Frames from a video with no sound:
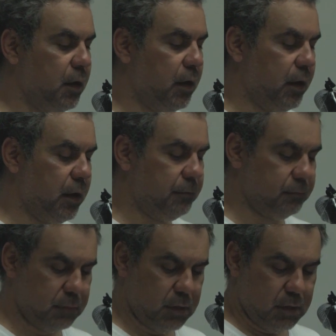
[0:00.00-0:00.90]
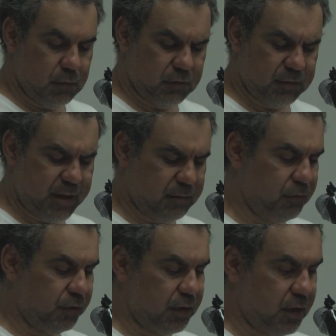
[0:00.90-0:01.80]
It was about $1
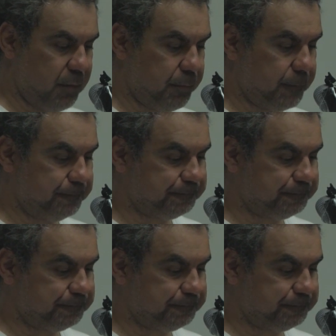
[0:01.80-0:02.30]
million an ep.